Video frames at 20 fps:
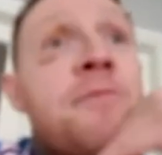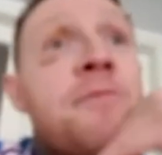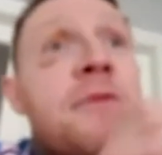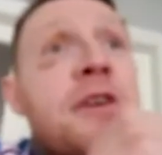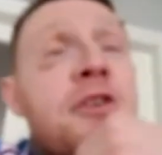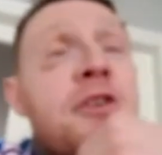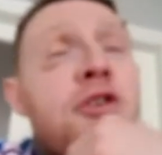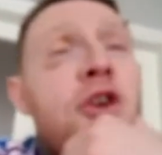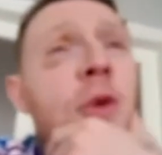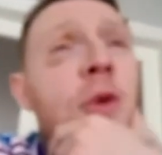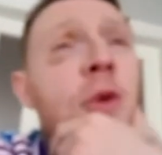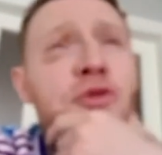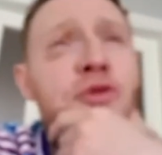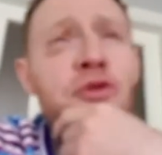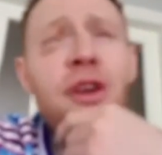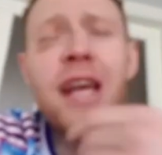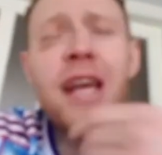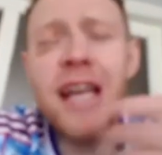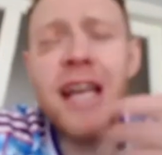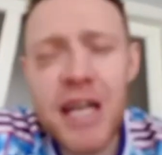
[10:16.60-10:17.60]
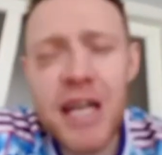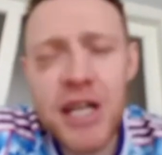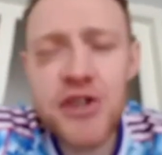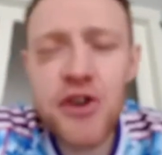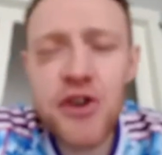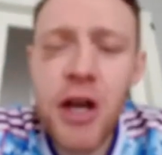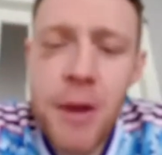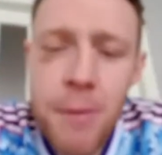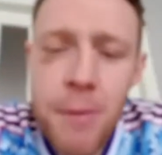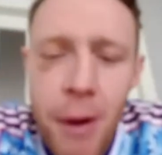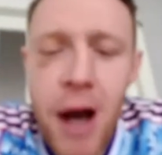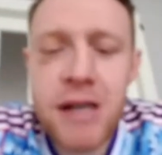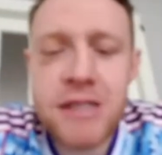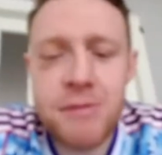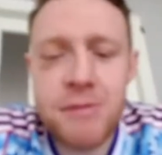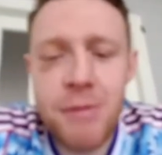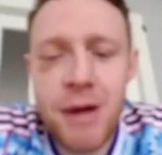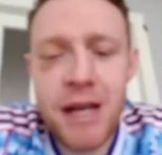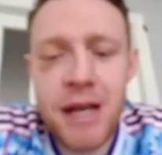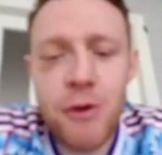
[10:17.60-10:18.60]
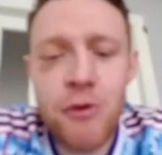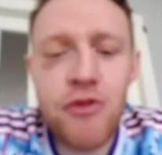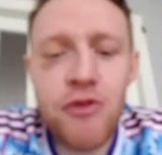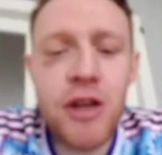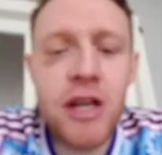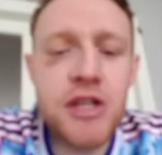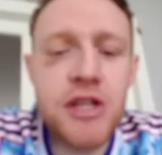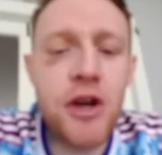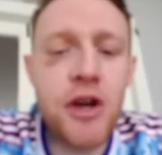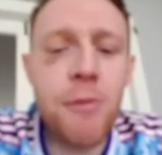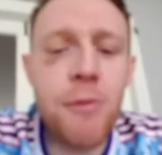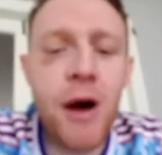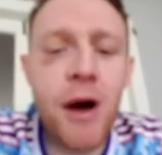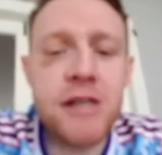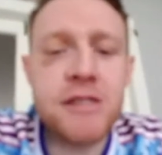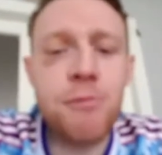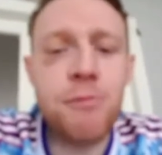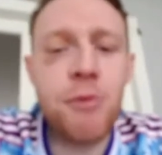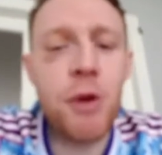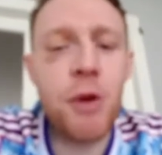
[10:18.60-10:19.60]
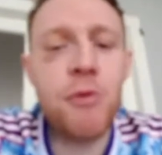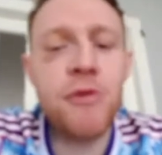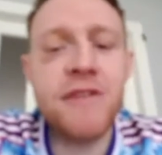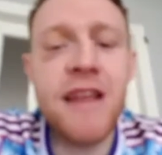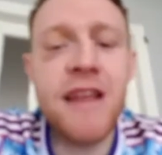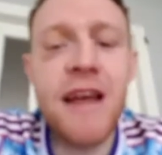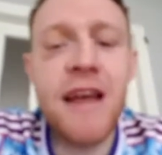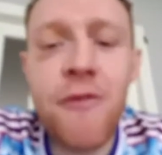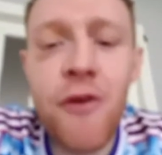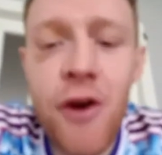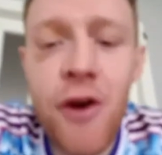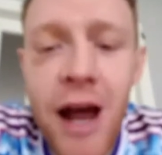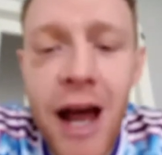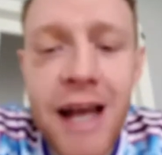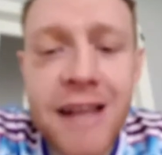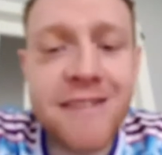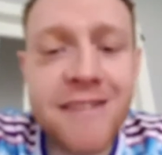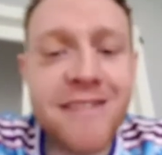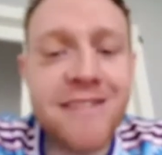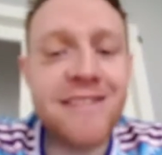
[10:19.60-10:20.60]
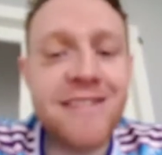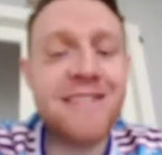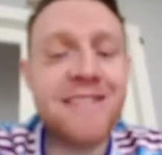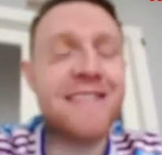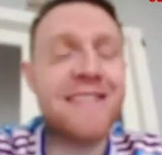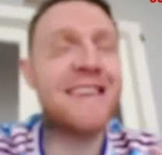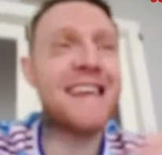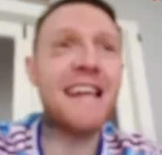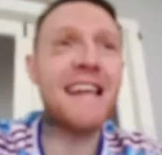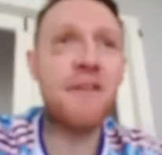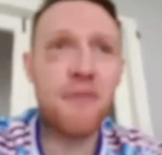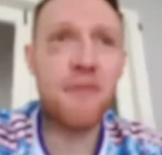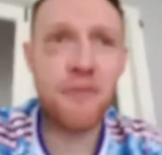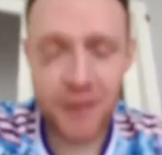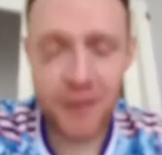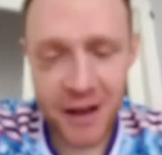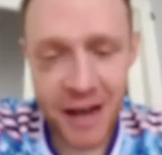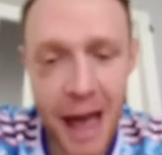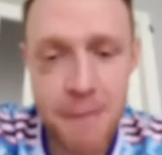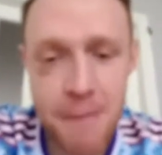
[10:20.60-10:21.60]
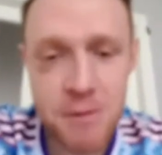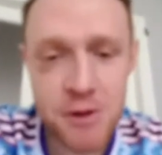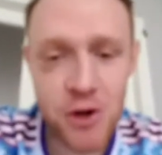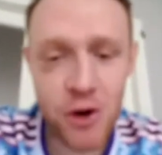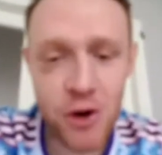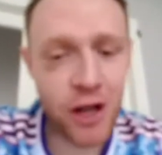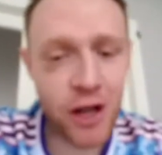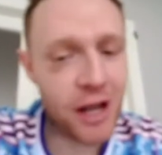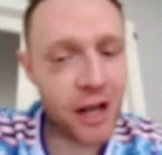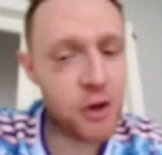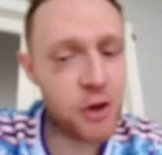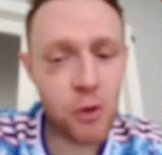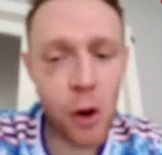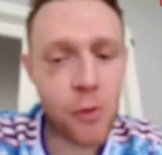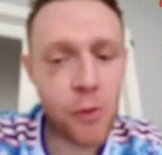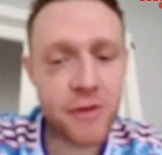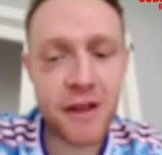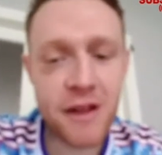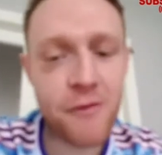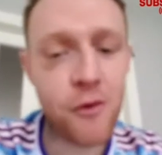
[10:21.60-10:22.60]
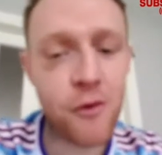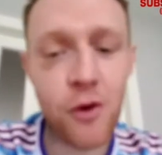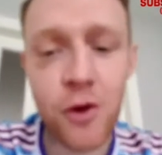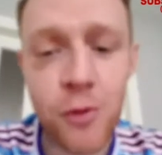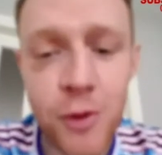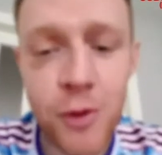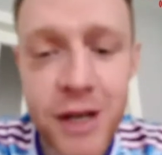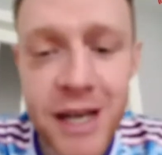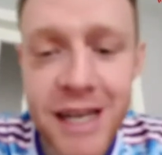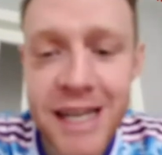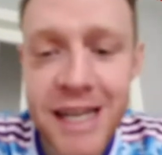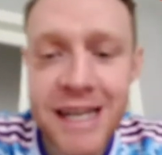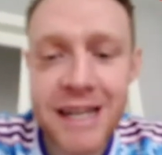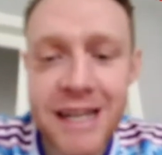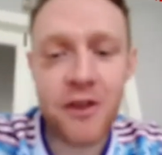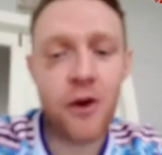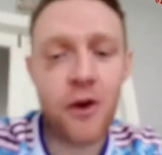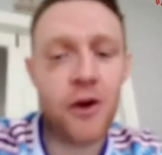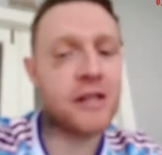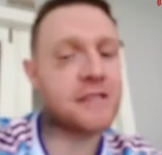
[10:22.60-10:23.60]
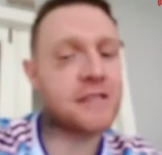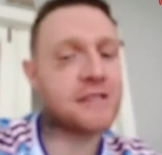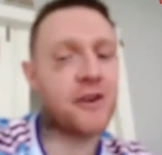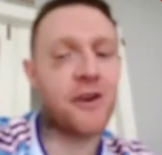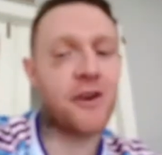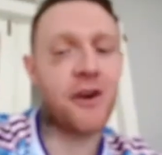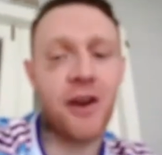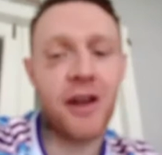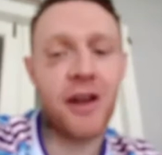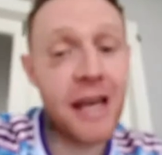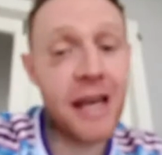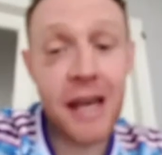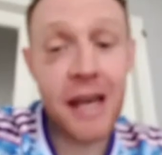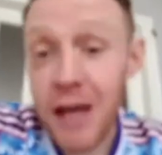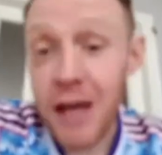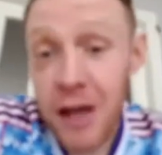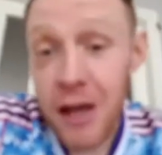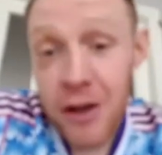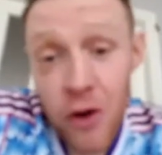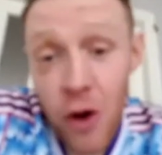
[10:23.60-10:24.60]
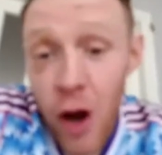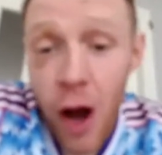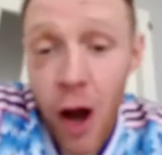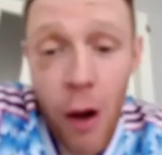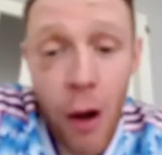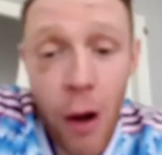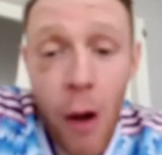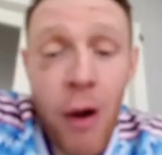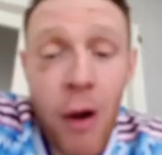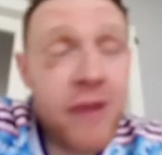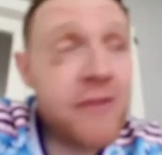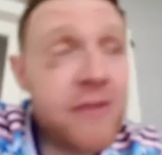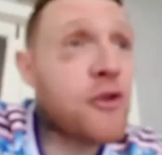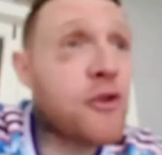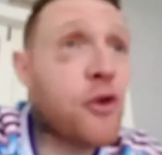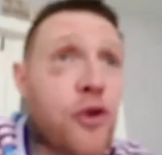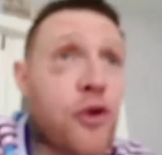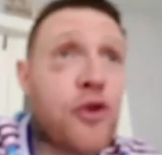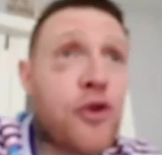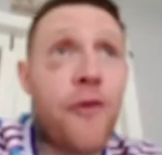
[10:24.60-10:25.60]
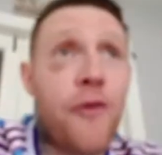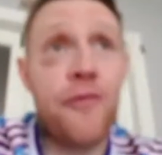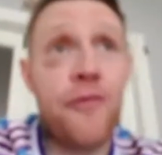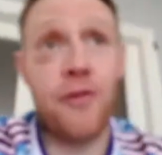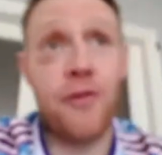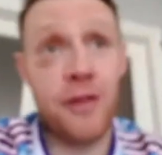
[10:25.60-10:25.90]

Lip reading: You know, I was really enjoying boxing, man. I was really enjoying boxing, but I was never a skillful amateur. Like, I knew I was never going to win elite titles or, like, you know, I wasn't good enough.